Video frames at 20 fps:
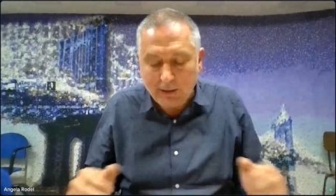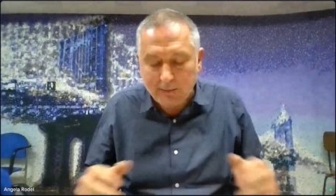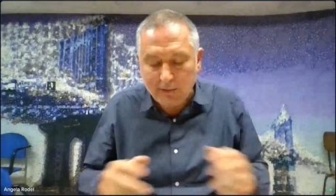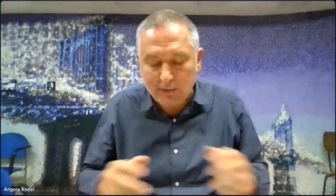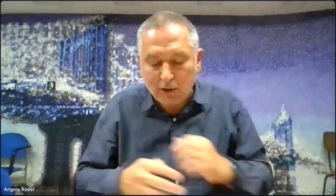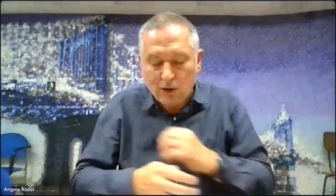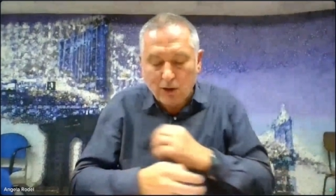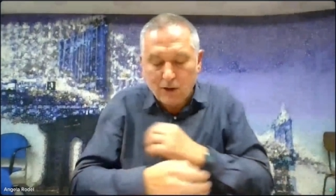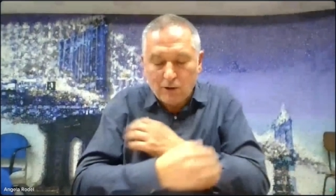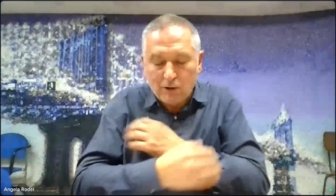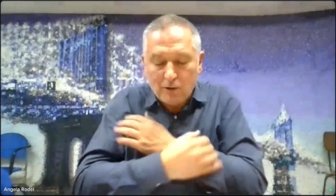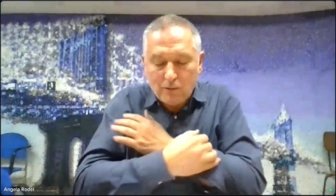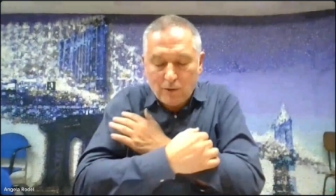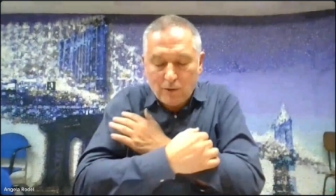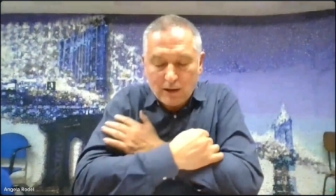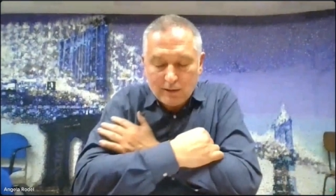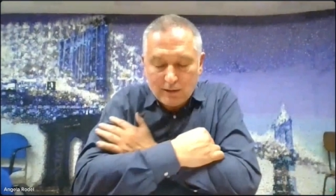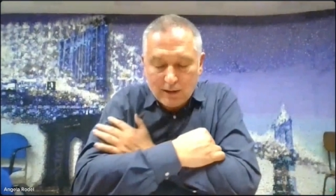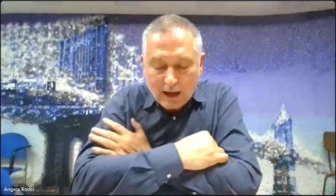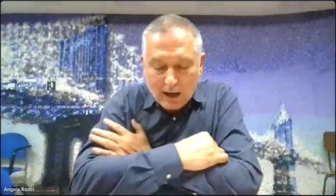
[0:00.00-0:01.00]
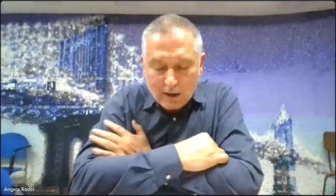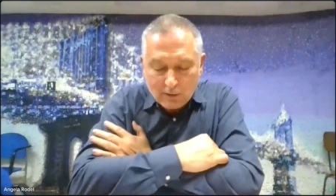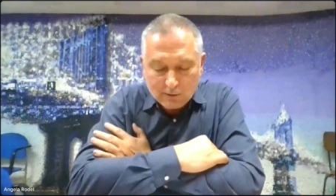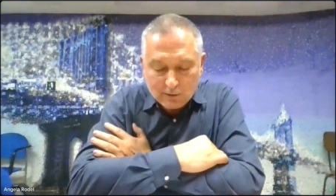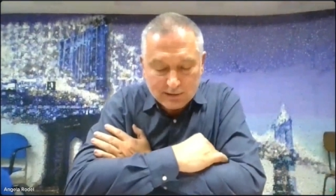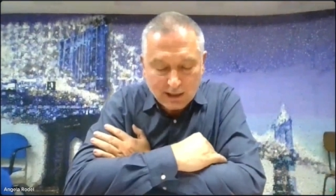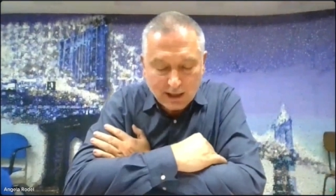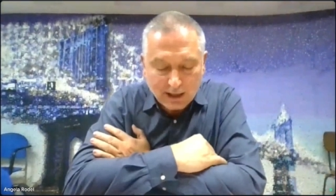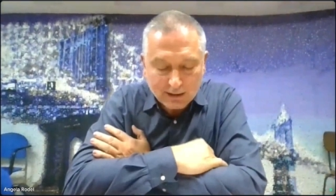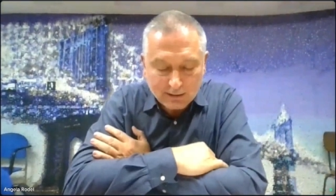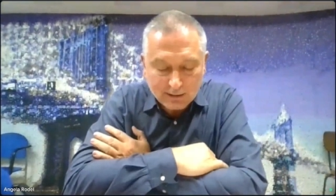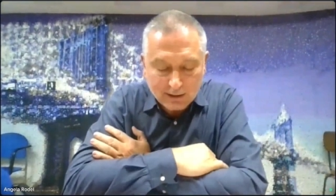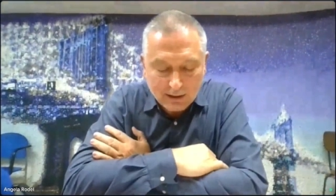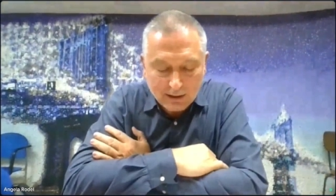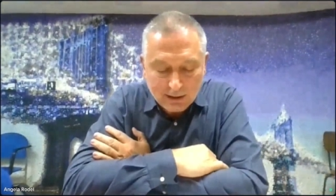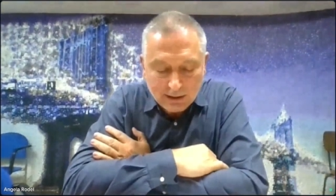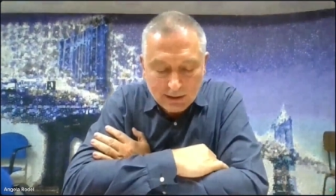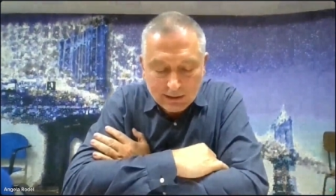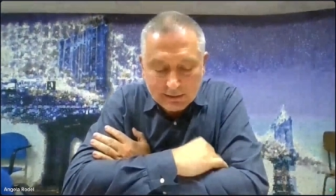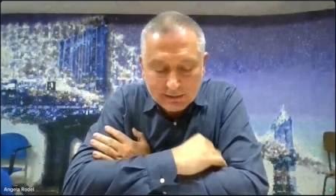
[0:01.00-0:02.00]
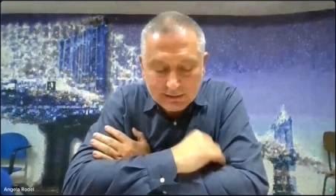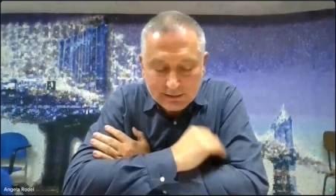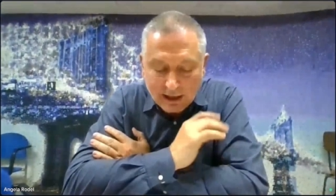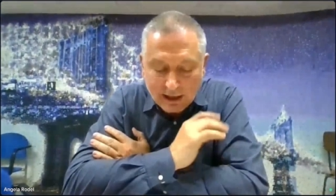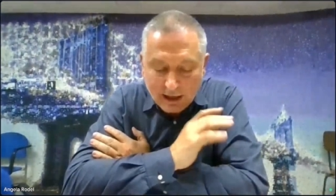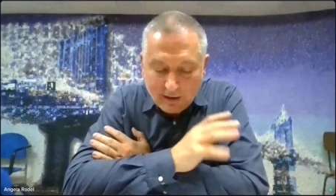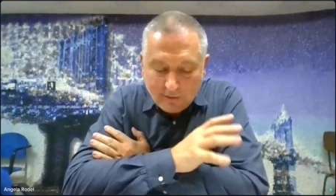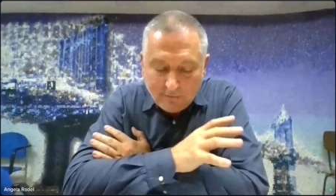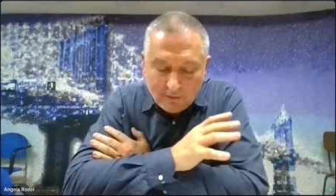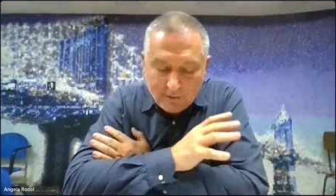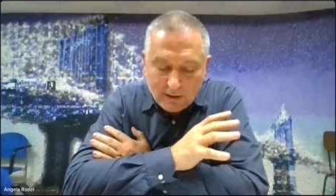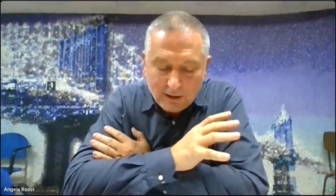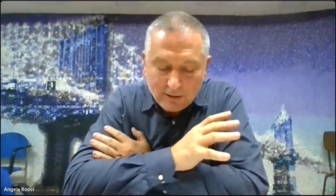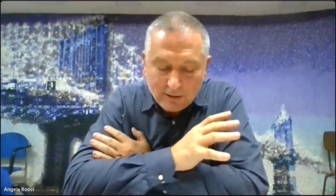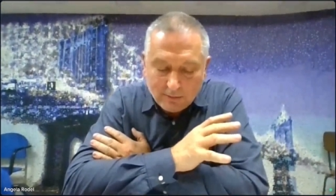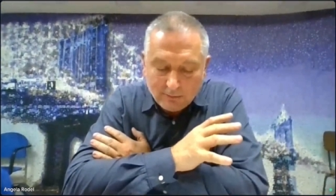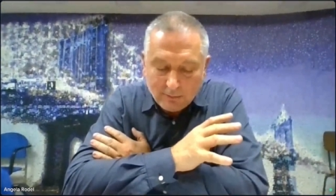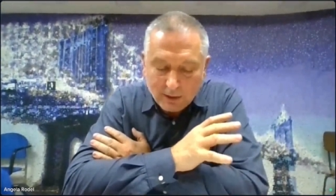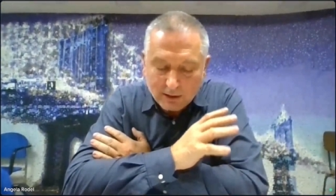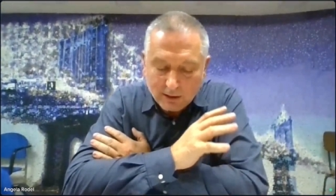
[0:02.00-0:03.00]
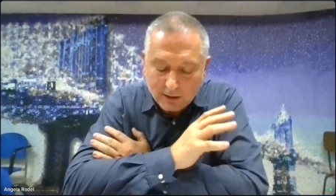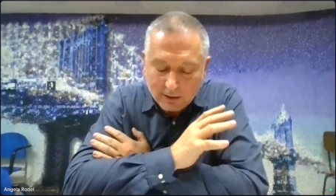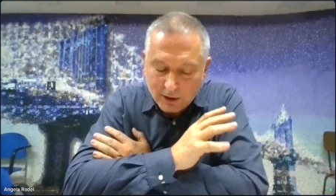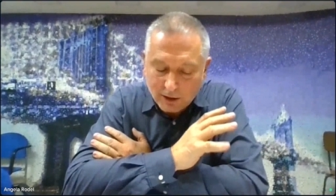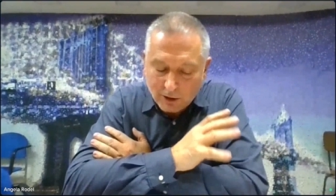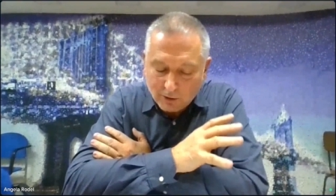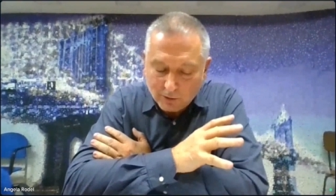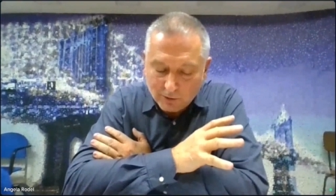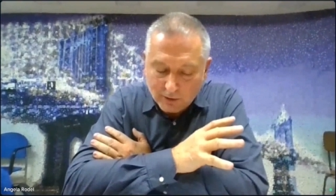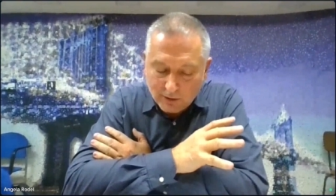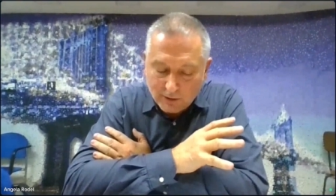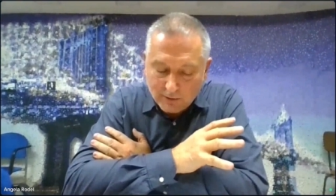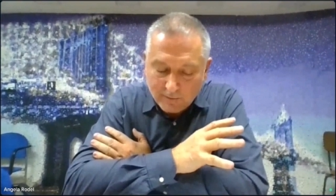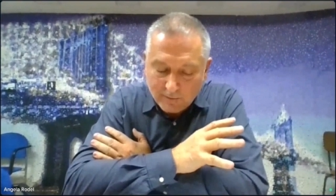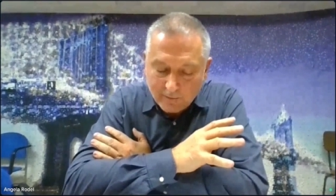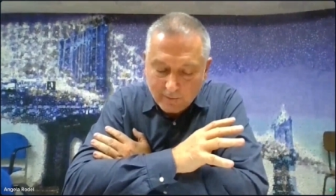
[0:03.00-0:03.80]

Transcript: I'm the only one outside, saved, but alone.